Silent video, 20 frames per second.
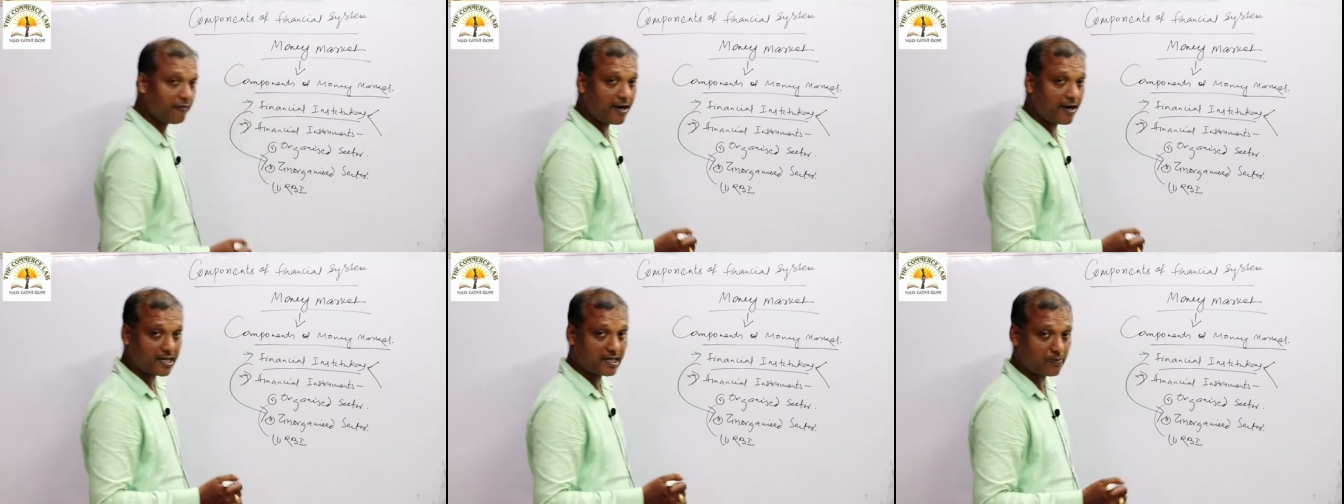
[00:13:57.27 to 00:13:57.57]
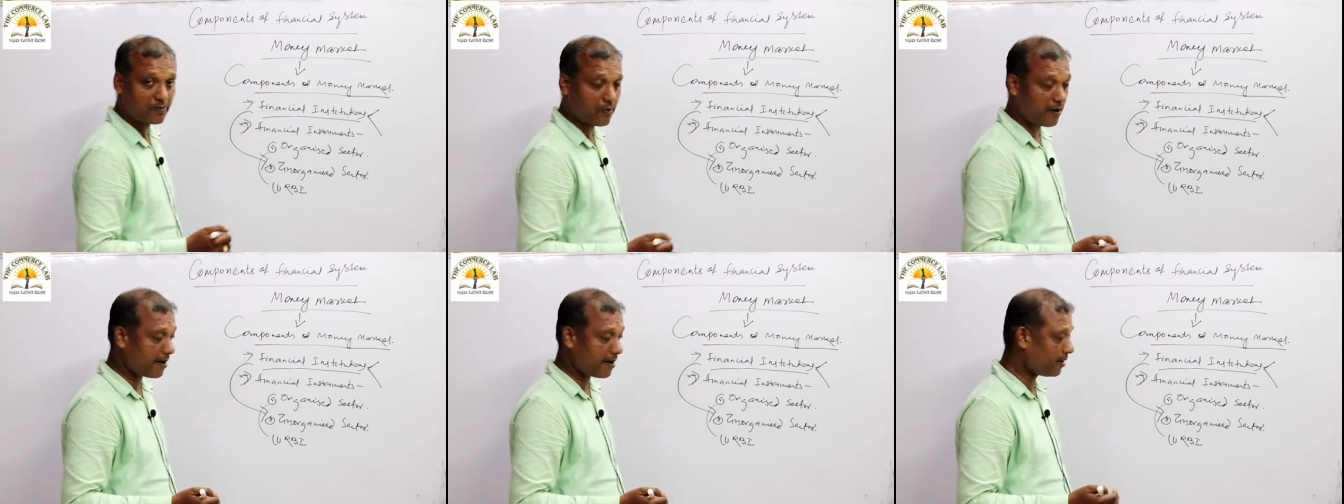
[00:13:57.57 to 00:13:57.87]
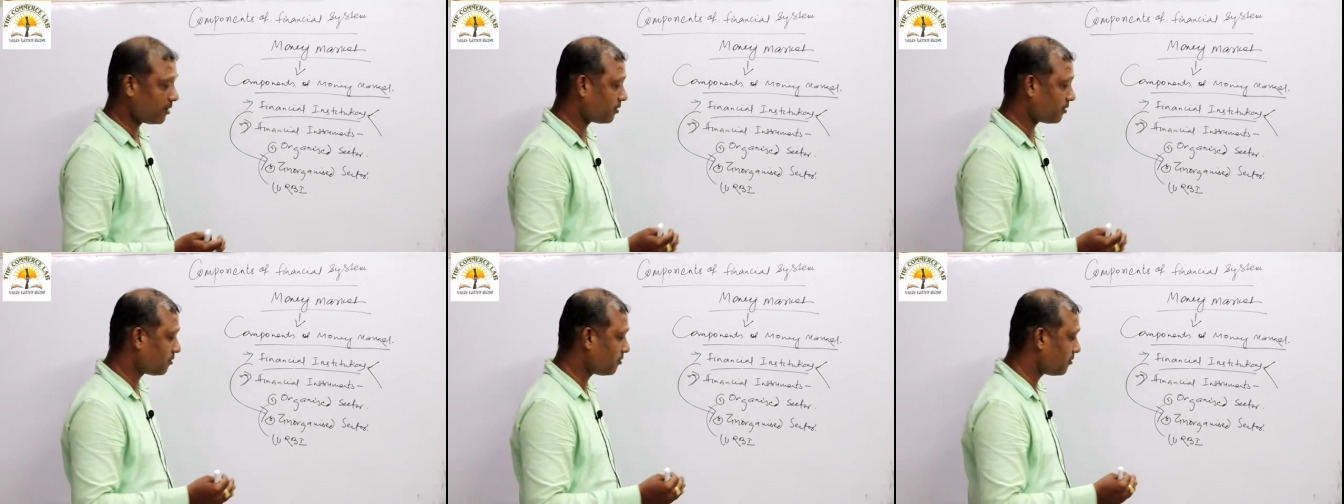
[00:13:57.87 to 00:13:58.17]
the first
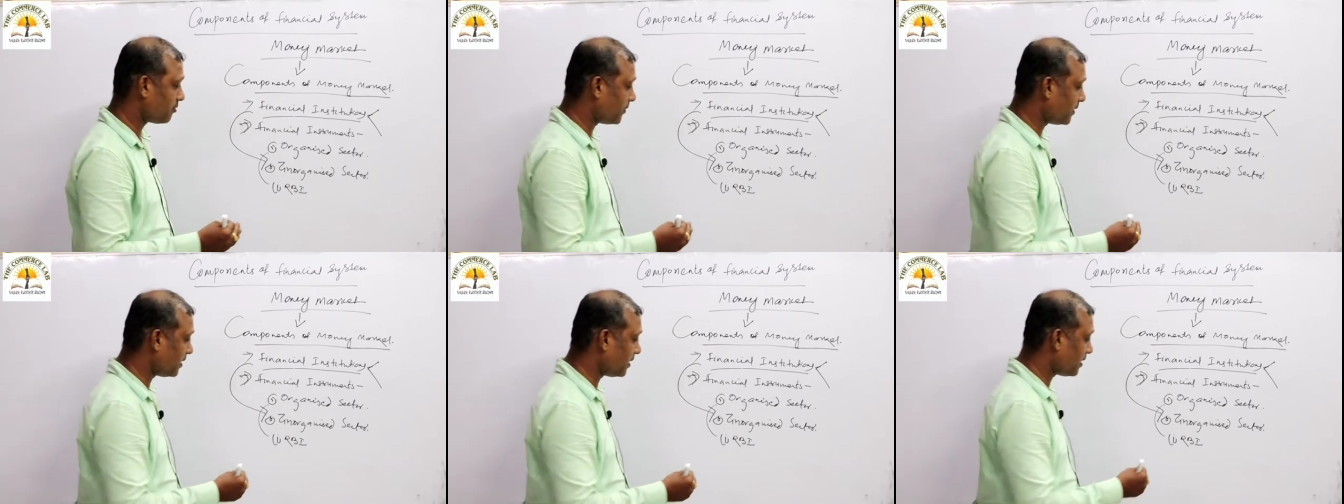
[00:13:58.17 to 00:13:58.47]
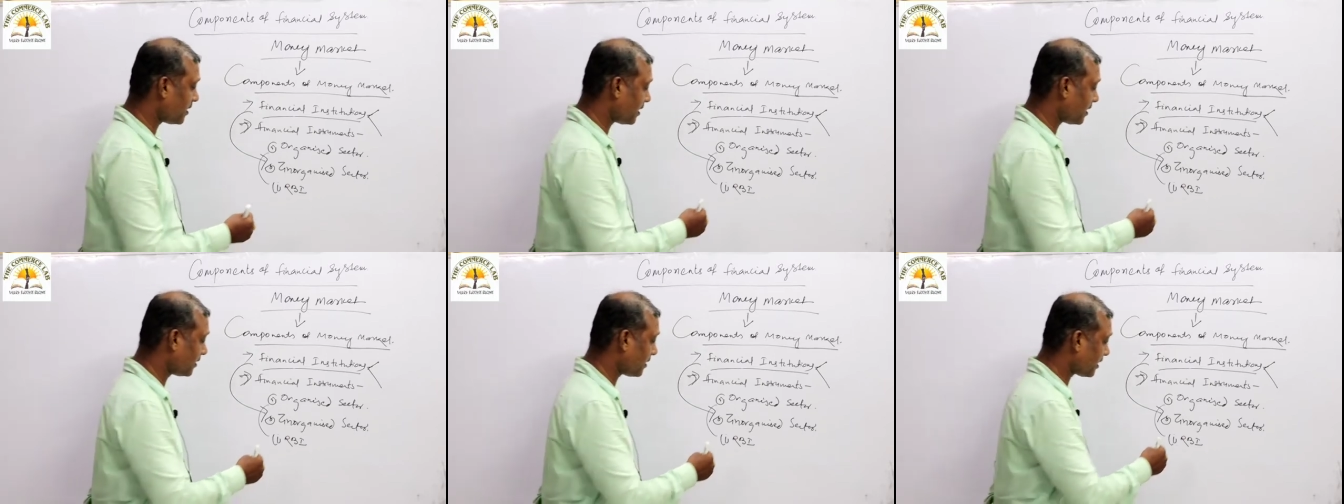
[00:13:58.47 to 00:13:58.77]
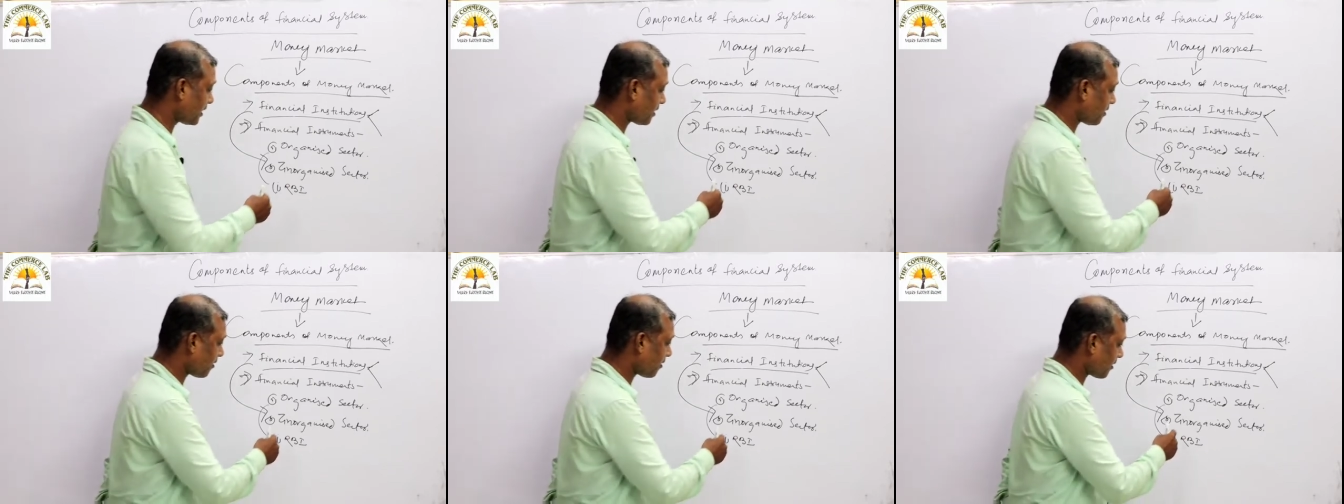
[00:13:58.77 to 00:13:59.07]
point to be
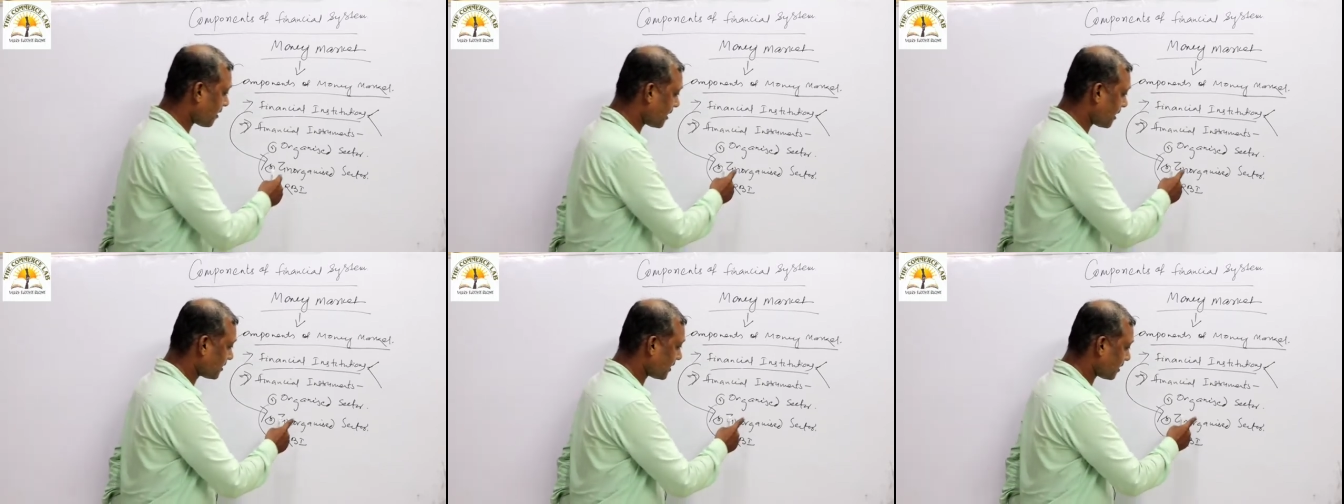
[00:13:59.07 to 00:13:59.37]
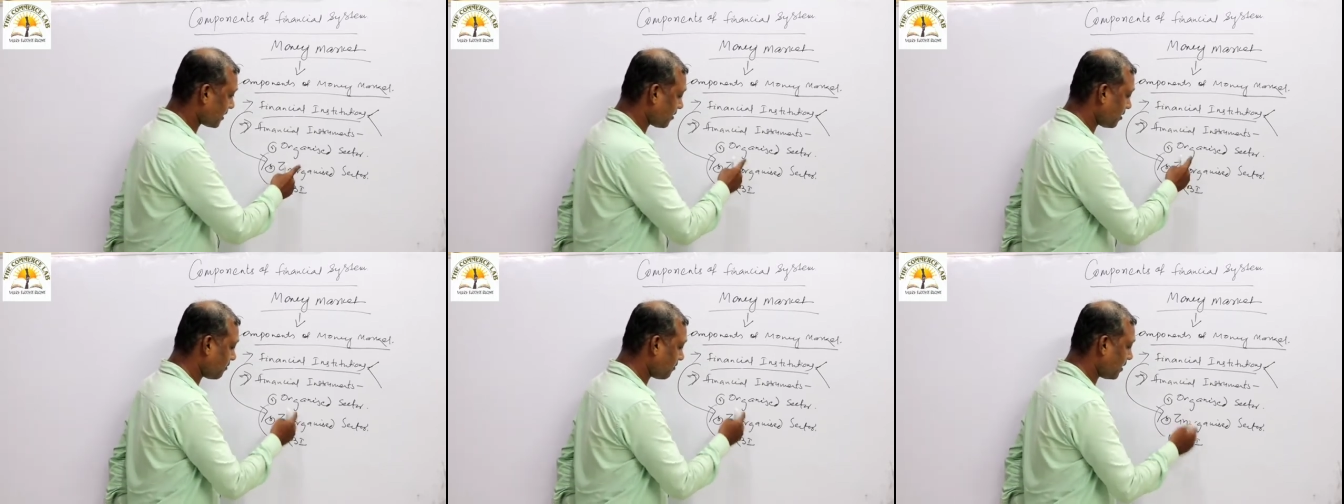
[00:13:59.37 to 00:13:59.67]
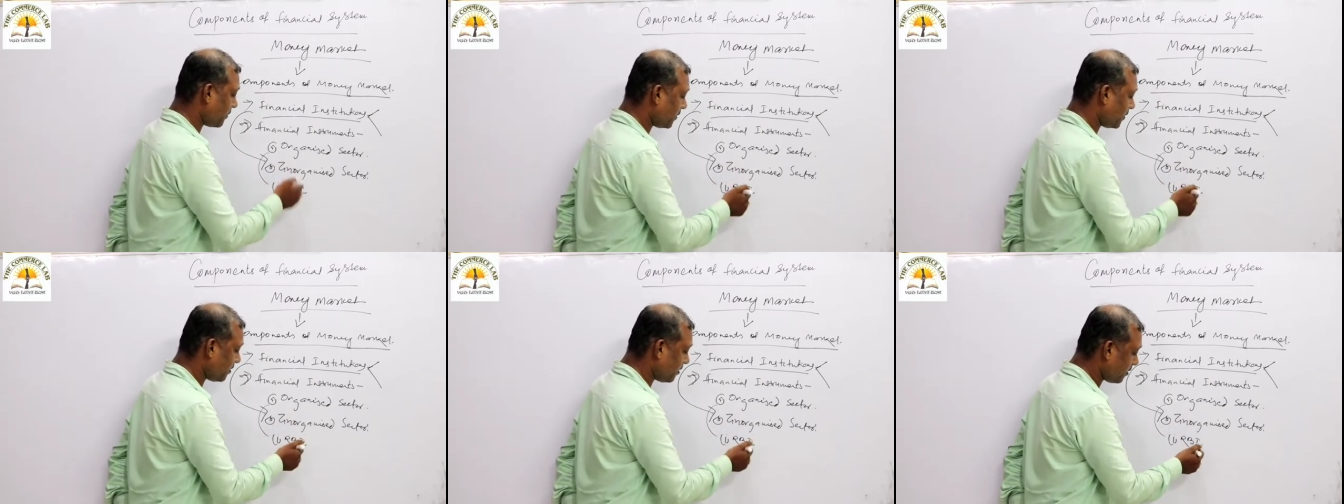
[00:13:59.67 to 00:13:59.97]
under organized sector
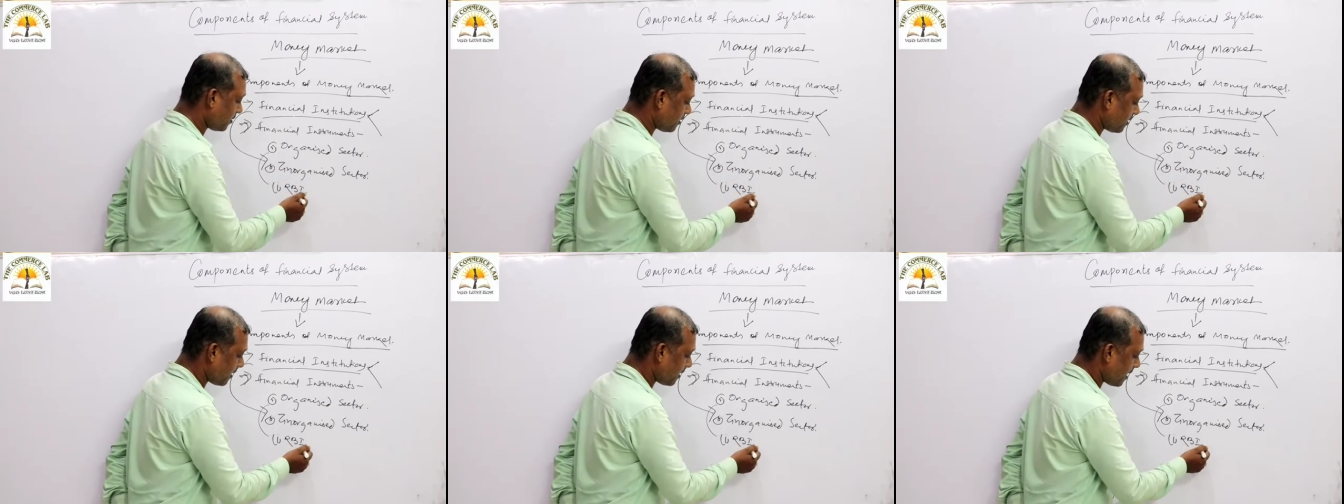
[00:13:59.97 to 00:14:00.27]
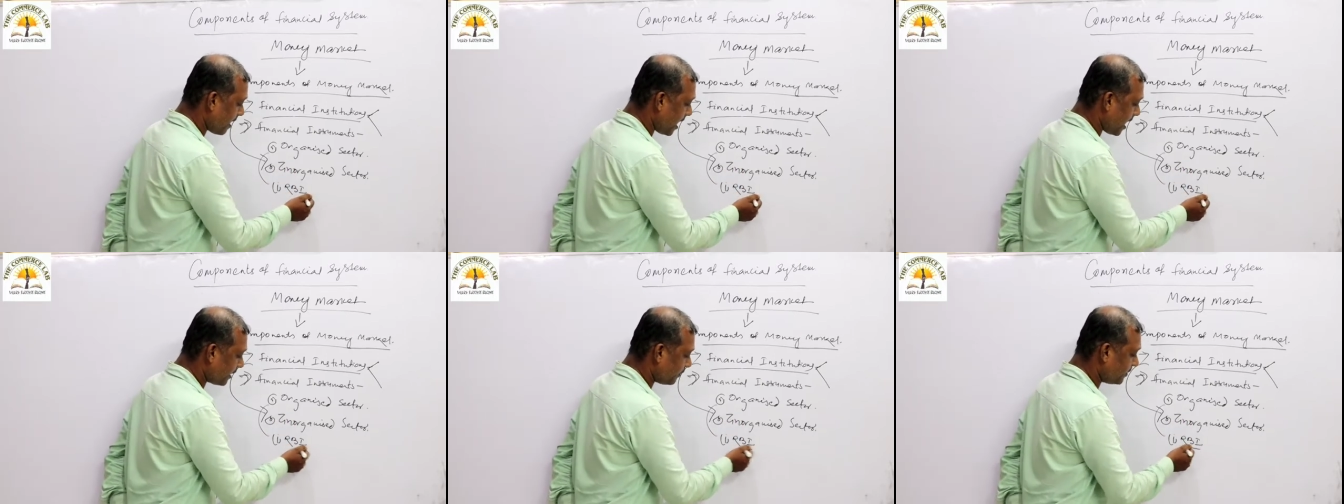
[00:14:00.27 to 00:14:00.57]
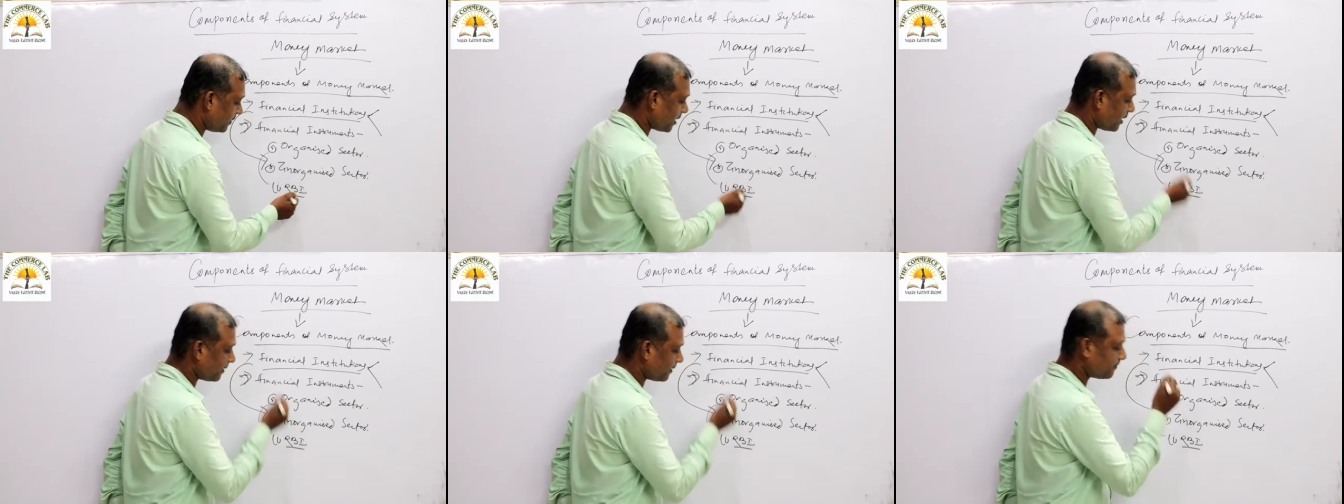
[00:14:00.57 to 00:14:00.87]
will be your
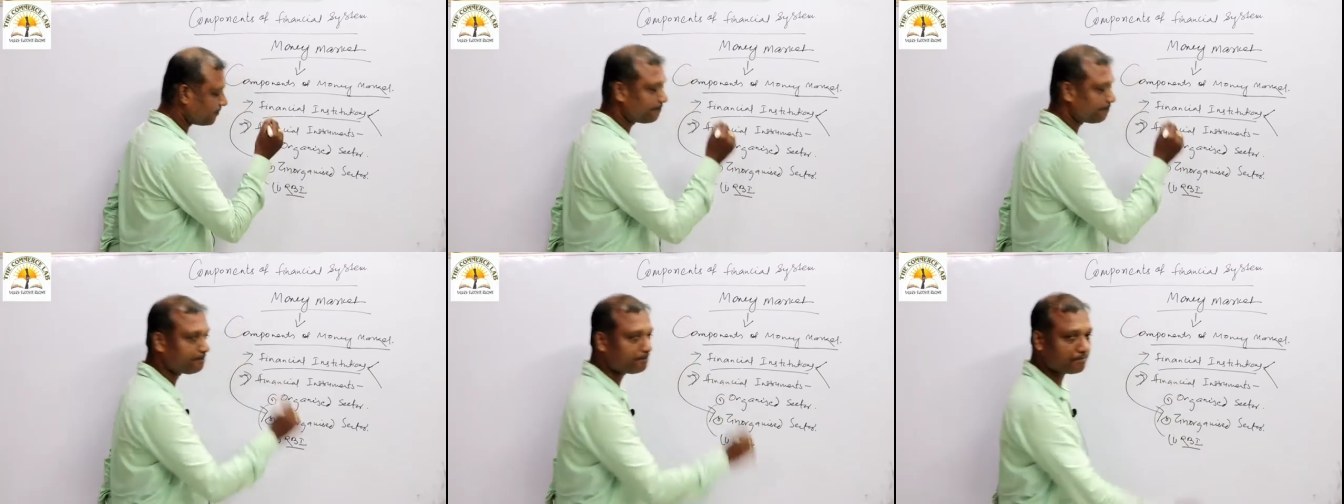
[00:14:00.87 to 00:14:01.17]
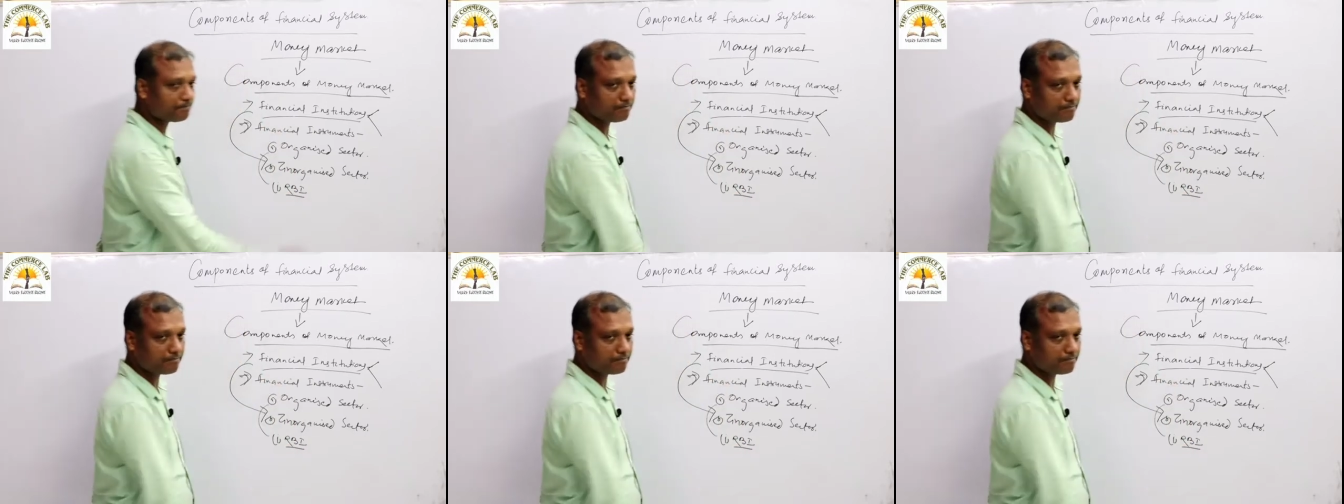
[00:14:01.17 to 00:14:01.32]
RBI.